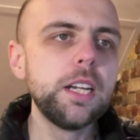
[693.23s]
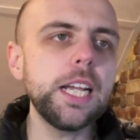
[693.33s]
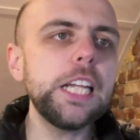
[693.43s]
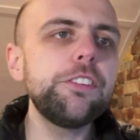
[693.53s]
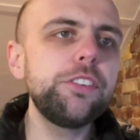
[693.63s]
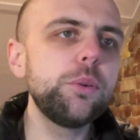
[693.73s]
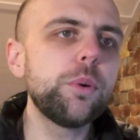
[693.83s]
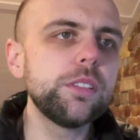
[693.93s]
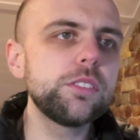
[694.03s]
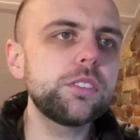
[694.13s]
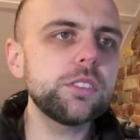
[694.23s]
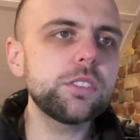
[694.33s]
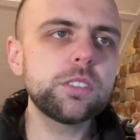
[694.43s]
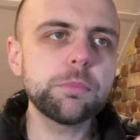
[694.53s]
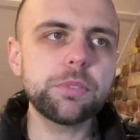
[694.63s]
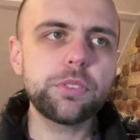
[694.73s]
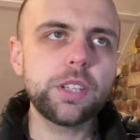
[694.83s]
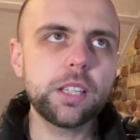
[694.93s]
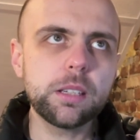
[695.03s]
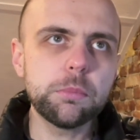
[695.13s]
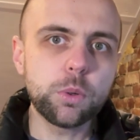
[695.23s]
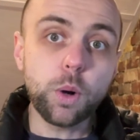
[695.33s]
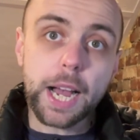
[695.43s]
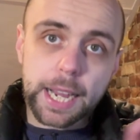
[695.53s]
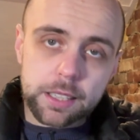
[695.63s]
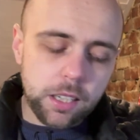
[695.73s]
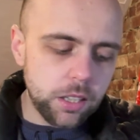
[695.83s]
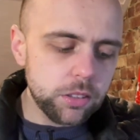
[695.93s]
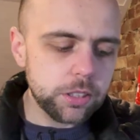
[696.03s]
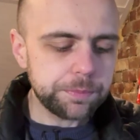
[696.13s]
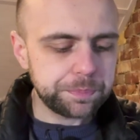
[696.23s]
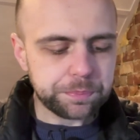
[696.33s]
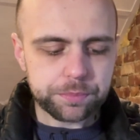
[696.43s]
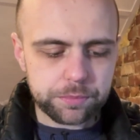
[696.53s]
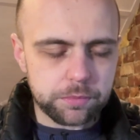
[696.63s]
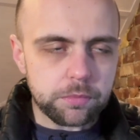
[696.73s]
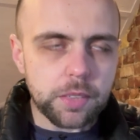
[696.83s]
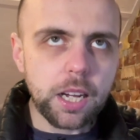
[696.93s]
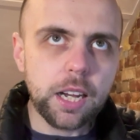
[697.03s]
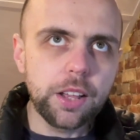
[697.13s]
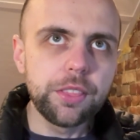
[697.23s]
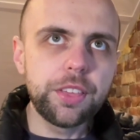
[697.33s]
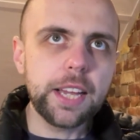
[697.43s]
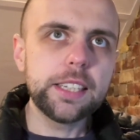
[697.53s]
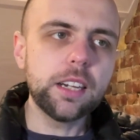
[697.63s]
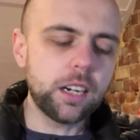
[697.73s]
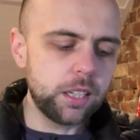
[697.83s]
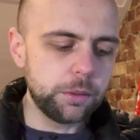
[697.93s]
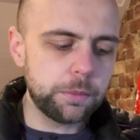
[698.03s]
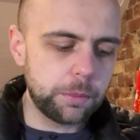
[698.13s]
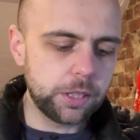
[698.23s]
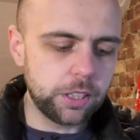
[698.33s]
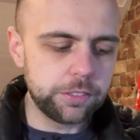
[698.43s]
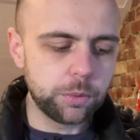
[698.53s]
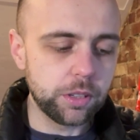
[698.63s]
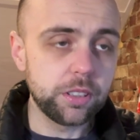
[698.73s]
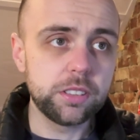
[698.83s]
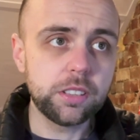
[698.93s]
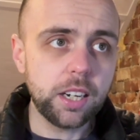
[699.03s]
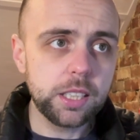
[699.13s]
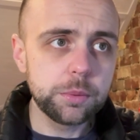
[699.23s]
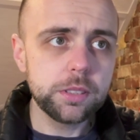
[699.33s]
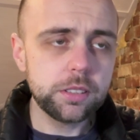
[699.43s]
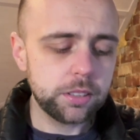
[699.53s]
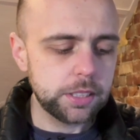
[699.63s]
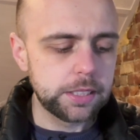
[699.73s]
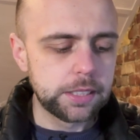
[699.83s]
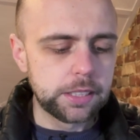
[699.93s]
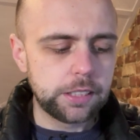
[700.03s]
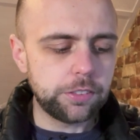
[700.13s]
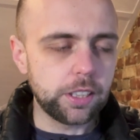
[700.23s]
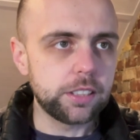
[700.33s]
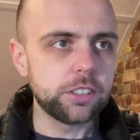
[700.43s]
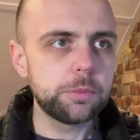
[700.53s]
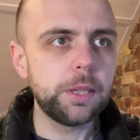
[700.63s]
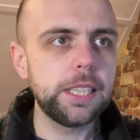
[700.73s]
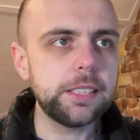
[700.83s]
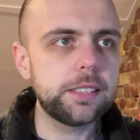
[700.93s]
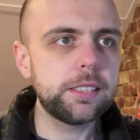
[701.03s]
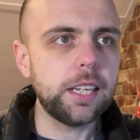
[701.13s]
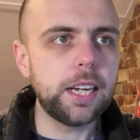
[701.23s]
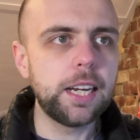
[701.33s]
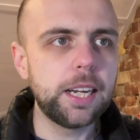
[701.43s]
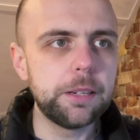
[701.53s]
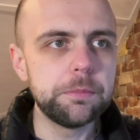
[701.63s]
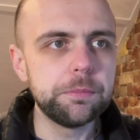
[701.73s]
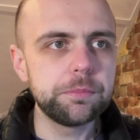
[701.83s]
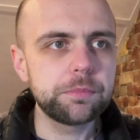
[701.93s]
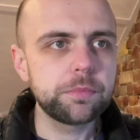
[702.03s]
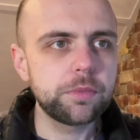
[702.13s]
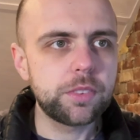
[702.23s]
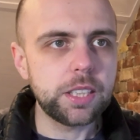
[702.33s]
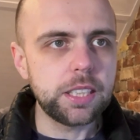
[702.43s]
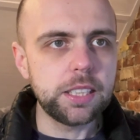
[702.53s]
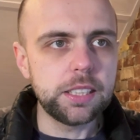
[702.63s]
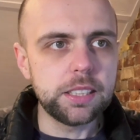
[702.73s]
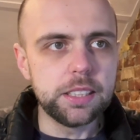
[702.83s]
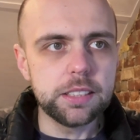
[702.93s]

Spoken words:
If you want something more analog, then I would probably go for one of the Daiwas, if I can spell it. The